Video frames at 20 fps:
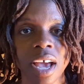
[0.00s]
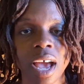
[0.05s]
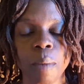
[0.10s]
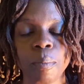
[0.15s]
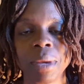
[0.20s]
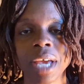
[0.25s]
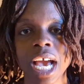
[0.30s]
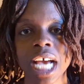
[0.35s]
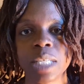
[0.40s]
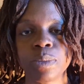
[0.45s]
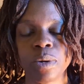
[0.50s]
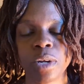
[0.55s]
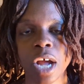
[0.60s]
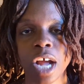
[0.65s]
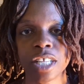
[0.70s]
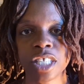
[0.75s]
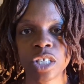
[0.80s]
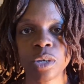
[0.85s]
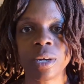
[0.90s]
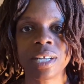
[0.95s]
because we're
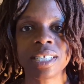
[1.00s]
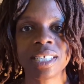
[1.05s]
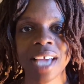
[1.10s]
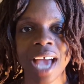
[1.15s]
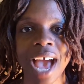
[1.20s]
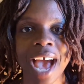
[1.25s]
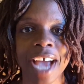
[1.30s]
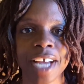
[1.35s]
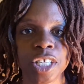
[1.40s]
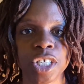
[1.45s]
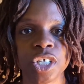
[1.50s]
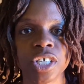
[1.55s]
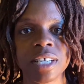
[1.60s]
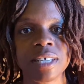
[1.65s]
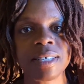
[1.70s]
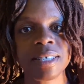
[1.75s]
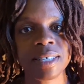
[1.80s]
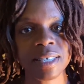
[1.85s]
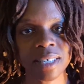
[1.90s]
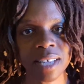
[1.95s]
not so attached to
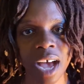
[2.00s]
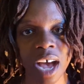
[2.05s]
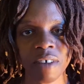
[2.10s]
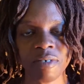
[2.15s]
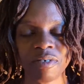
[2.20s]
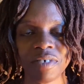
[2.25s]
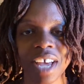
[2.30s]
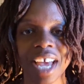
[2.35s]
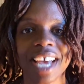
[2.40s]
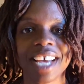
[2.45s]
stuff